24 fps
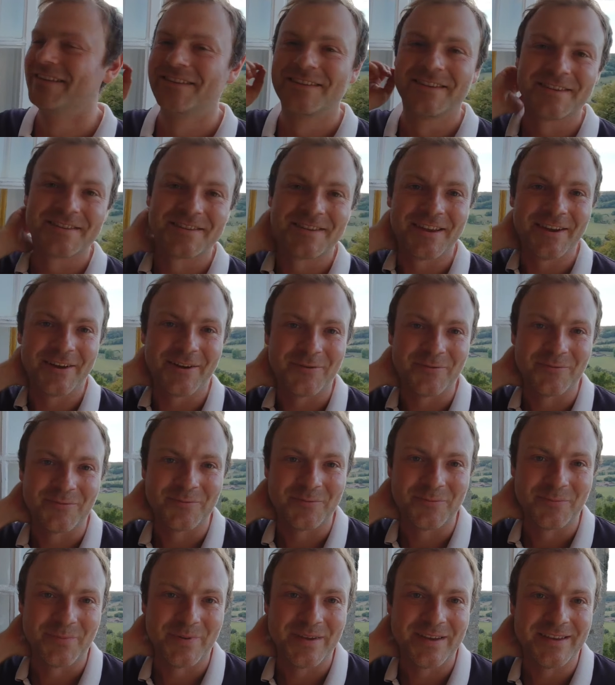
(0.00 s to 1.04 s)
the second
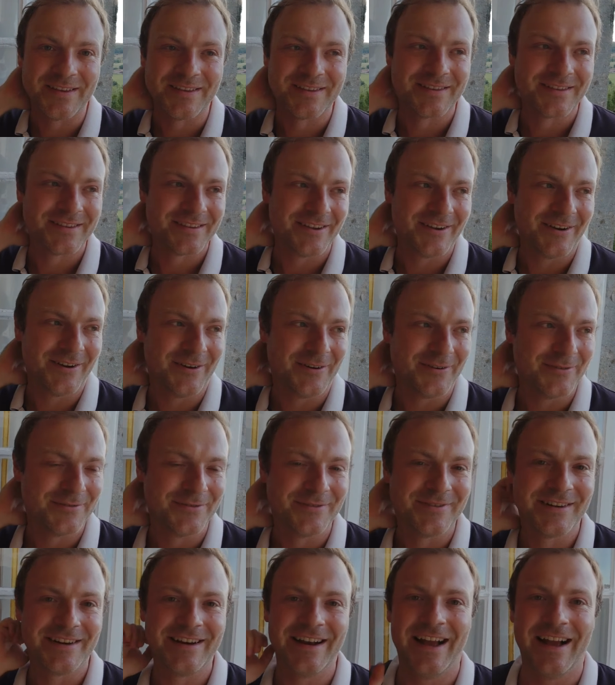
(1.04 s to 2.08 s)
piece of
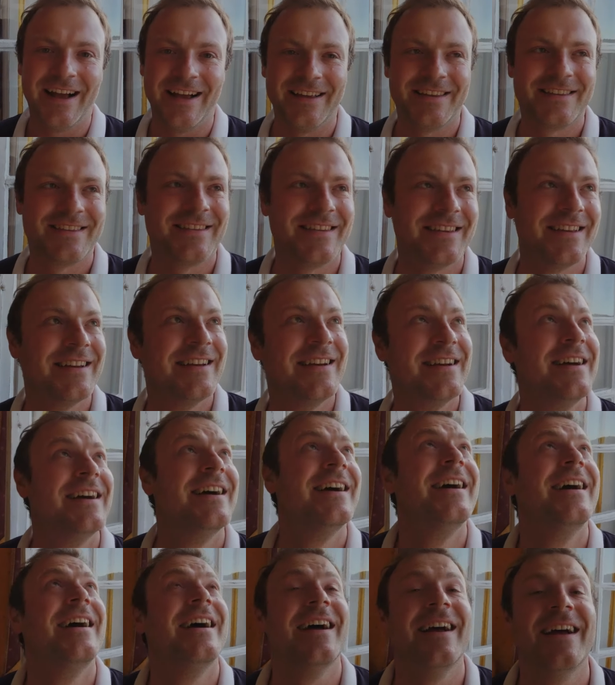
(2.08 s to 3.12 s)
glass,
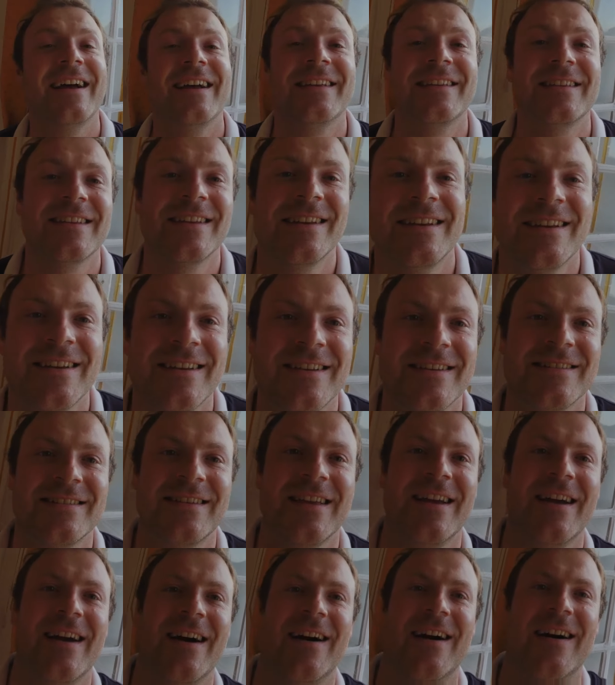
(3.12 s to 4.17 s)
and
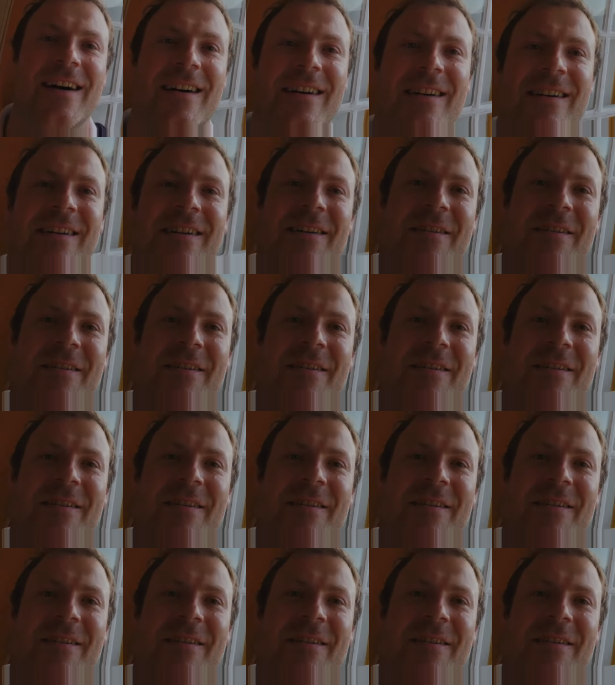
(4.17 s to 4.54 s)
there are